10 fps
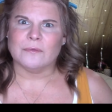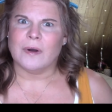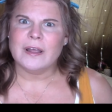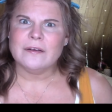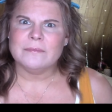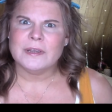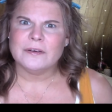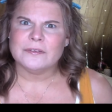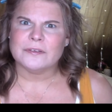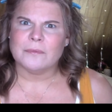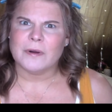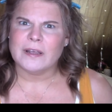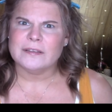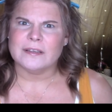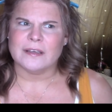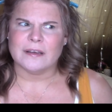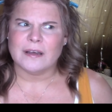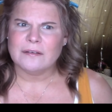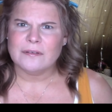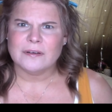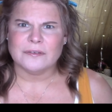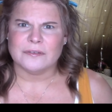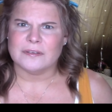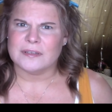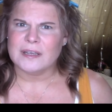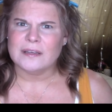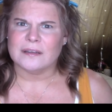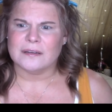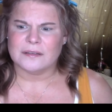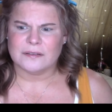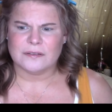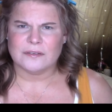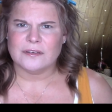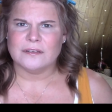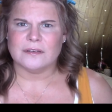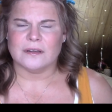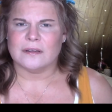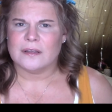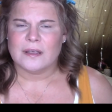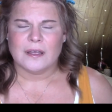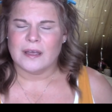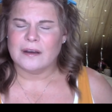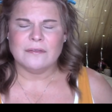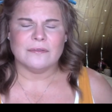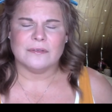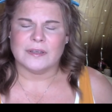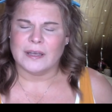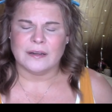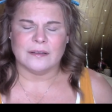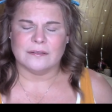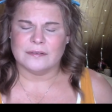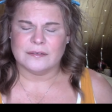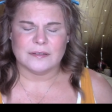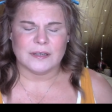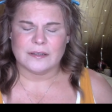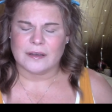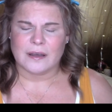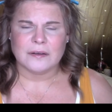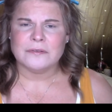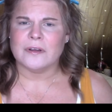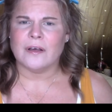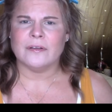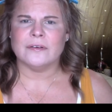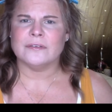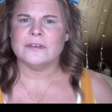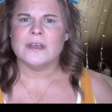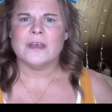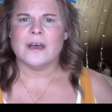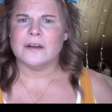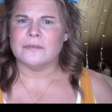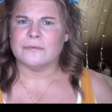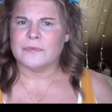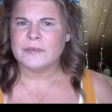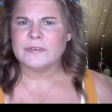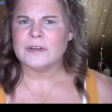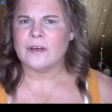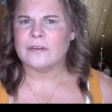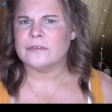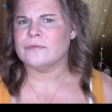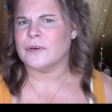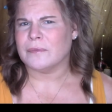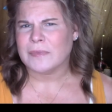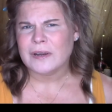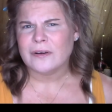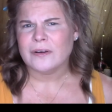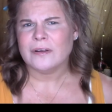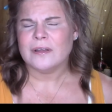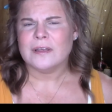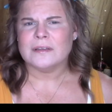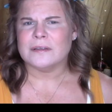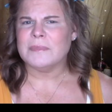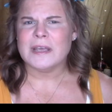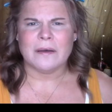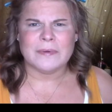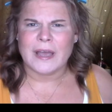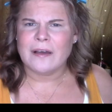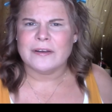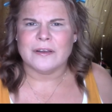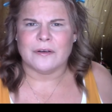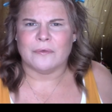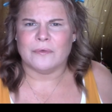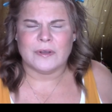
Why are mirrors so pricey? I don't understand. It's just a... I don't get it. It's like $100, $150 for a mirror. Somebody help me out here.